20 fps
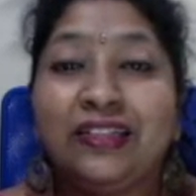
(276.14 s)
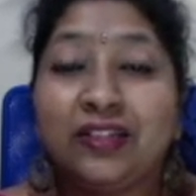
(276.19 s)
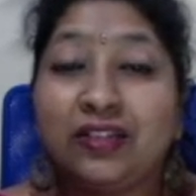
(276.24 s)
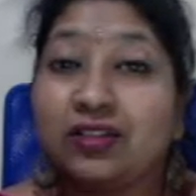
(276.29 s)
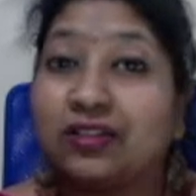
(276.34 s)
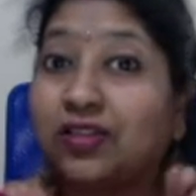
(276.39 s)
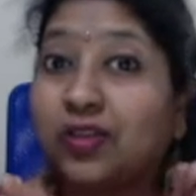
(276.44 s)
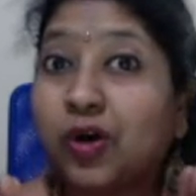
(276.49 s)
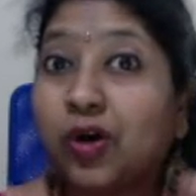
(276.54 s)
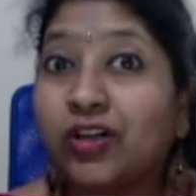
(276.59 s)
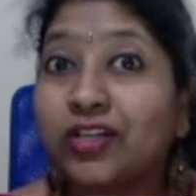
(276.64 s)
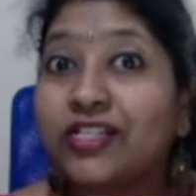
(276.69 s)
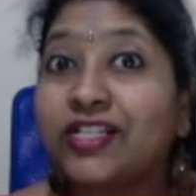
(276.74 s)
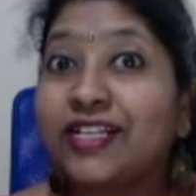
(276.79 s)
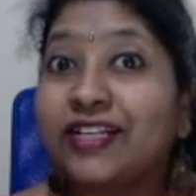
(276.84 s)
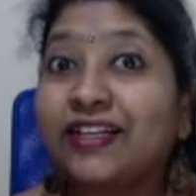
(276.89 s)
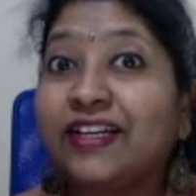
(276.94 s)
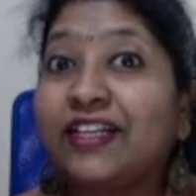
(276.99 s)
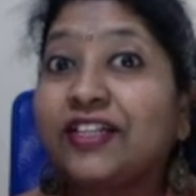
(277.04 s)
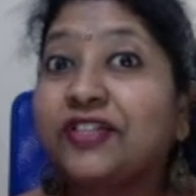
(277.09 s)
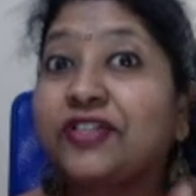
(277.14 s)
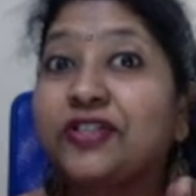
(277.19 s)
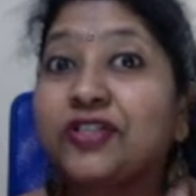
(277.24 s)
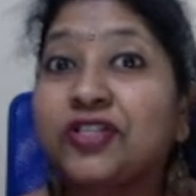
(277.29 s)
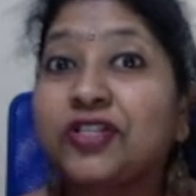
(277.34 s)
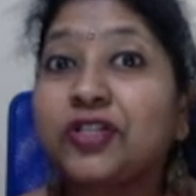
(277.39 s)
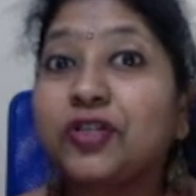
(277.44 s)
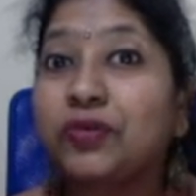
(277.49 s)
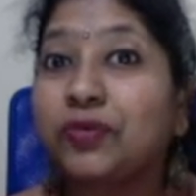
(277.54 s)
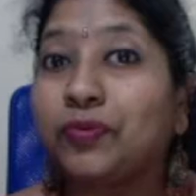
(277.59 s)
Your signature
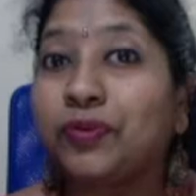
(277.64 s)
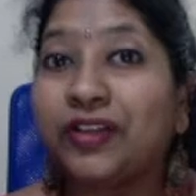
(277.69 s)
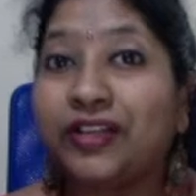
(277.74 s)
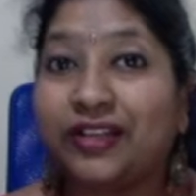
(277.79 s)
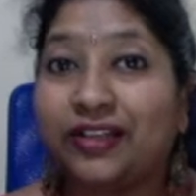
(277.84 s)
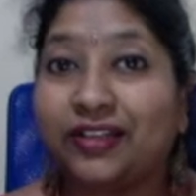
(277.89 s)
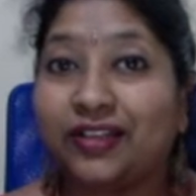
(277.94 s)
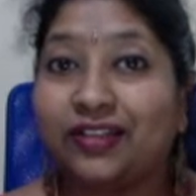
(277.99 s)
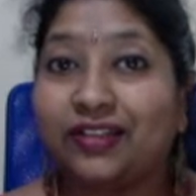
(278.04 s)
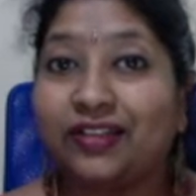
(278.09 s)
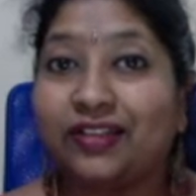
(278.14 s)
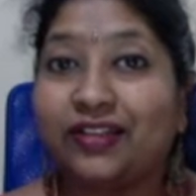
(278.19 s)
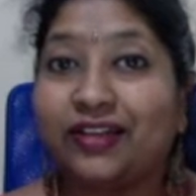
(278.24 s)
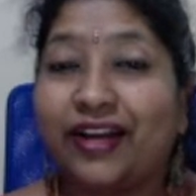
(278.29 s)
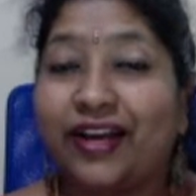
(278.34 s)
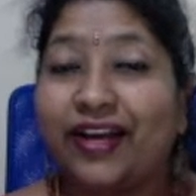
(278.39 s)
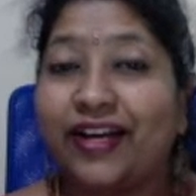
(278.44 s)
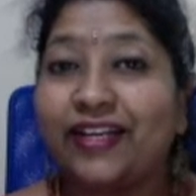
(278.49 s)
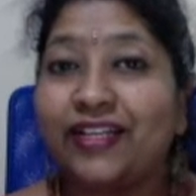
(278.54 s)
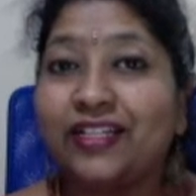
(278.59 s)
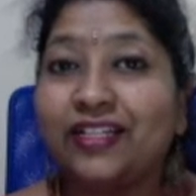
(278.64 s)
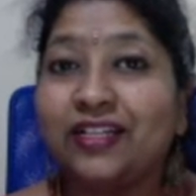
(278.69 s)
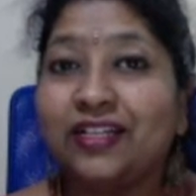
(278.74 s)
is unique, right?